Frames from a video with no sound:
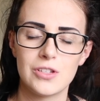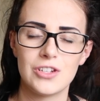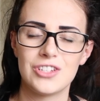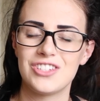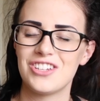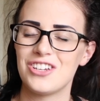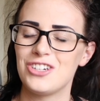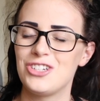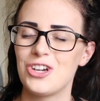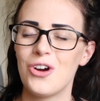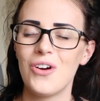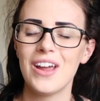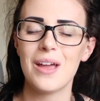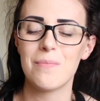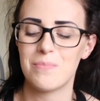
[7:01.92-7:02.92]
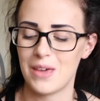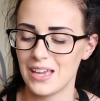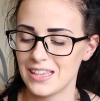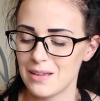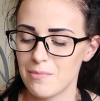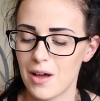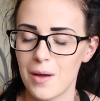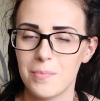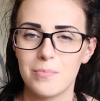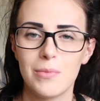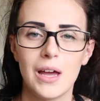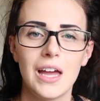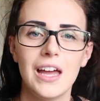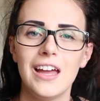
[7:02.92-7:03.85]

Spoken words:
so just enjoy it, pick them up.